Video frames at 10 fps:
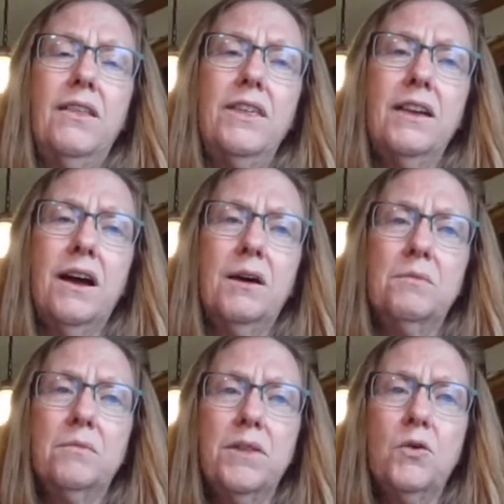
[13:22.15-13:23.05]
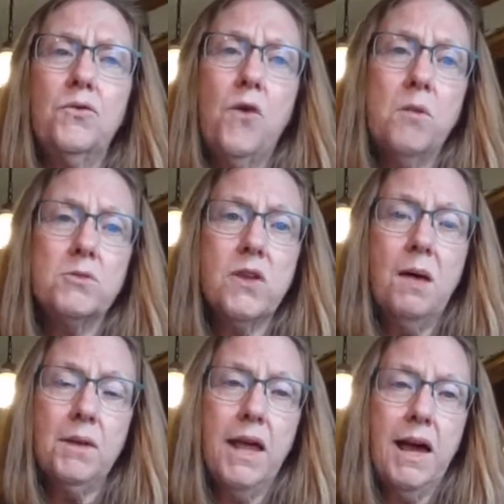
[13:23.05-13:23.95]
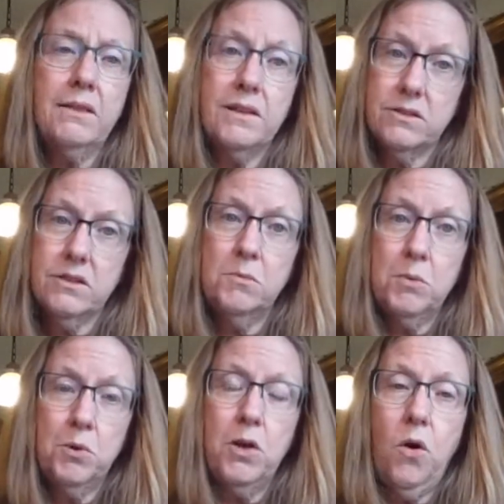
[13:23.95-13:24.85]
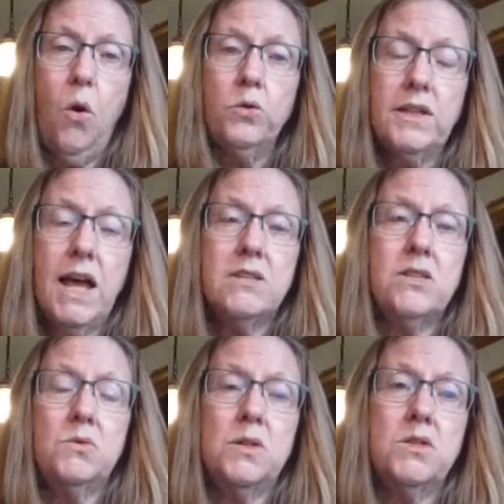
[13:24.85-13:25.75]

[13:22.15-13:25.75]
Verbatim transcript: the, um, the old Farmer's Almanac that it's going to be a pretty cold, nasty one.